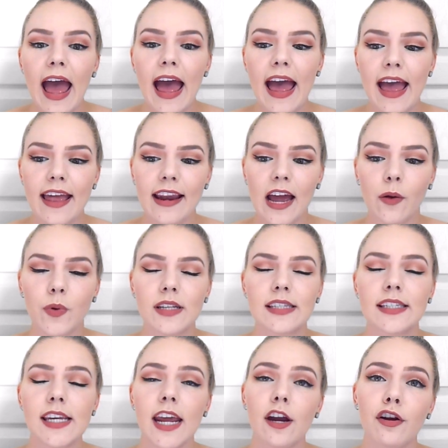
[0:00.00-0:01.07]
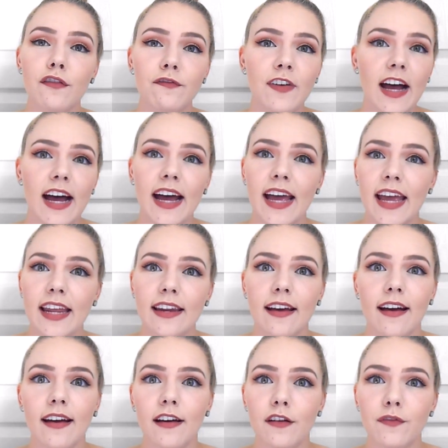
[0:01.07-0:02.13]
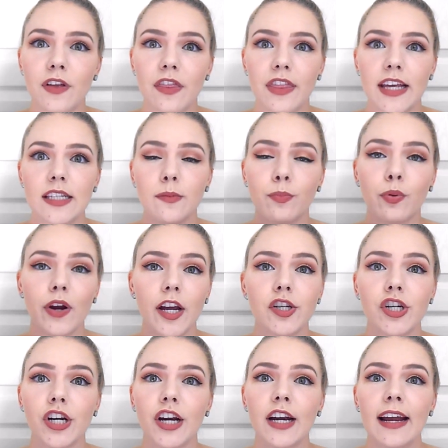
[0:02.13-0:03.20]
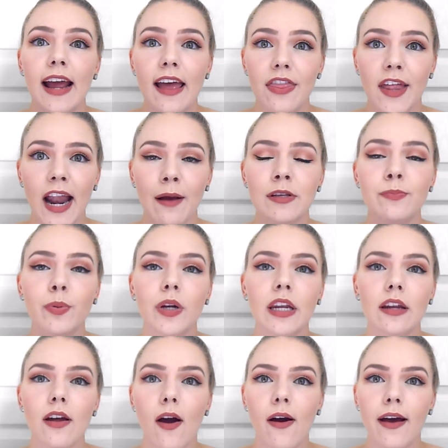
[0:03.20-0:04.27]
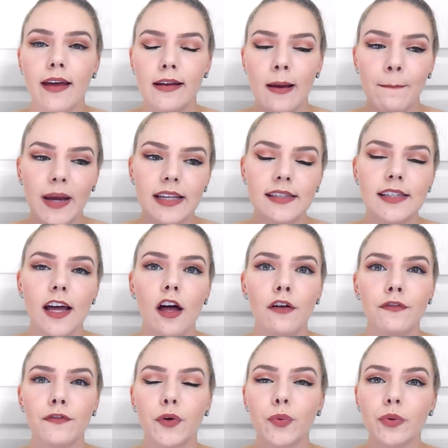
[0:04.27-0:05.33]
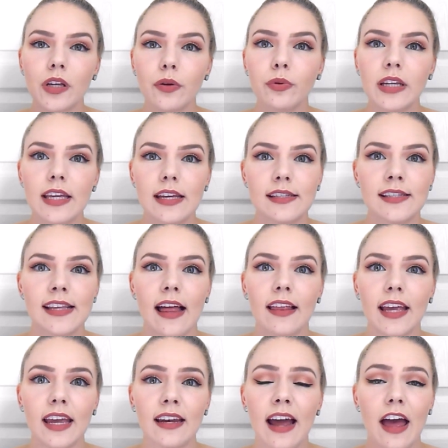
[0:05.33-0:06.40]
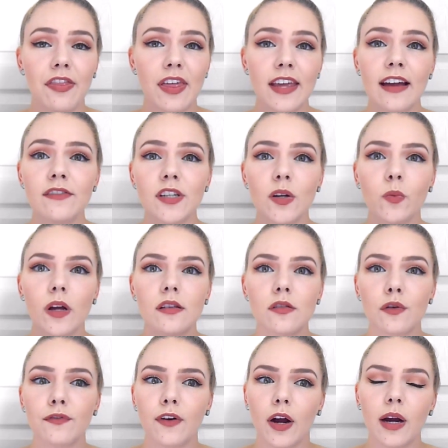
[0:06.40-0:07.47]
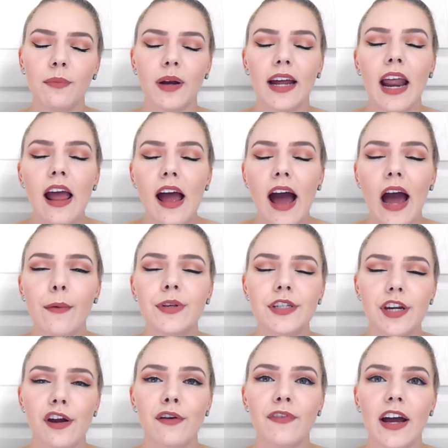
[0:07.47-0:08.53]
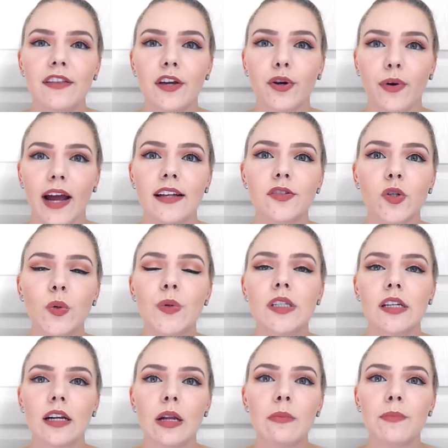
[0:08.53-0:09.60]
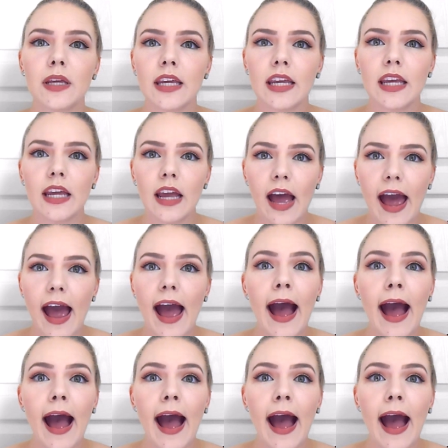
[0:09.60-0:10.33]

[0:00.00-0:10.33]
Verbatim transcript: And I was terrified of this pressure that I was putting on myself for really, really excelling. I think I've done well so far, but I was terrified that grad school was going to be